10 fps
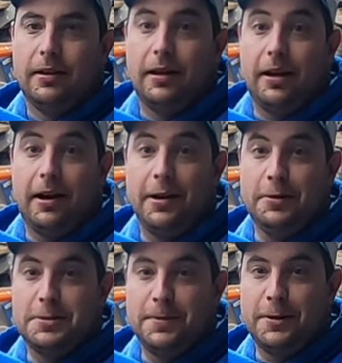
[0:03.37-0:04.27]
I
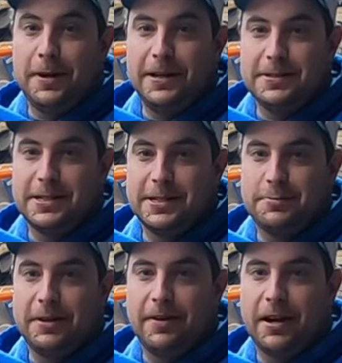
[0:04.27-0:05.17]
know it's been a while since
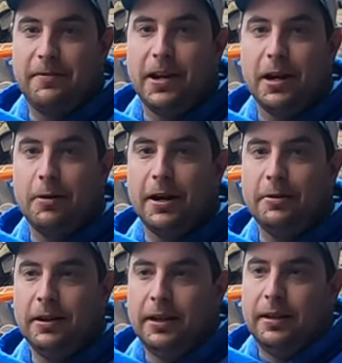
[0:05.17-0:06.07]
we've had a video
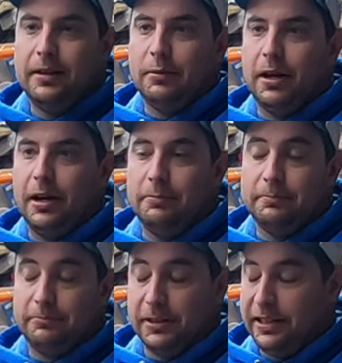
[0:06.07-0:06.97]

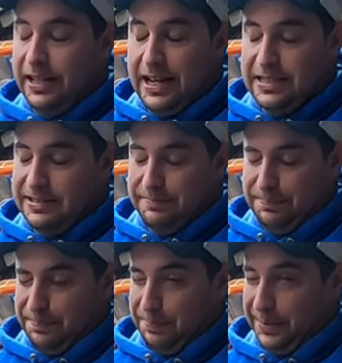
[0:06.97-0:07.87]
out. Really hasn't
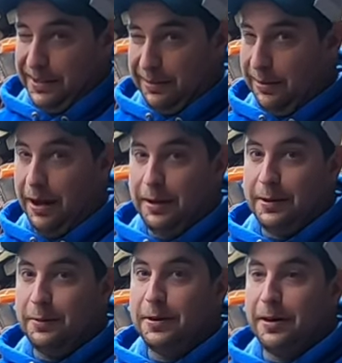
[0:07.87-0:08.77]
been a
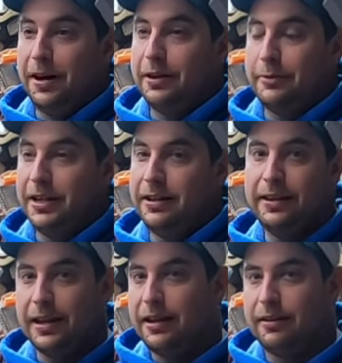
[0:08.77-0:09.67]
lot going on. We
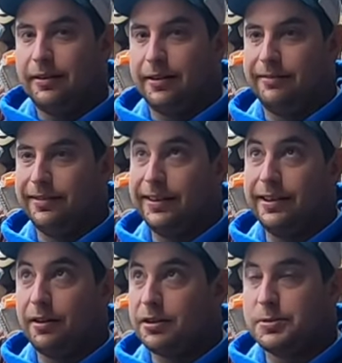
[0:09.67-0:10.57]
didn't get a
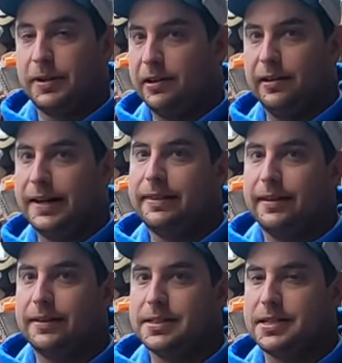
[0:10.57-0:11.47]
really harsh winter or
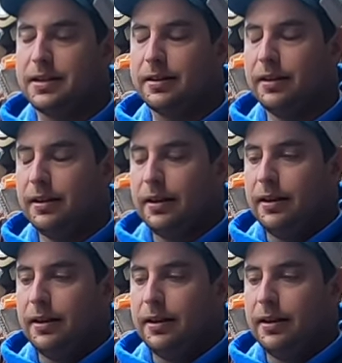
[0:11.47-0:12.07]
anything this year.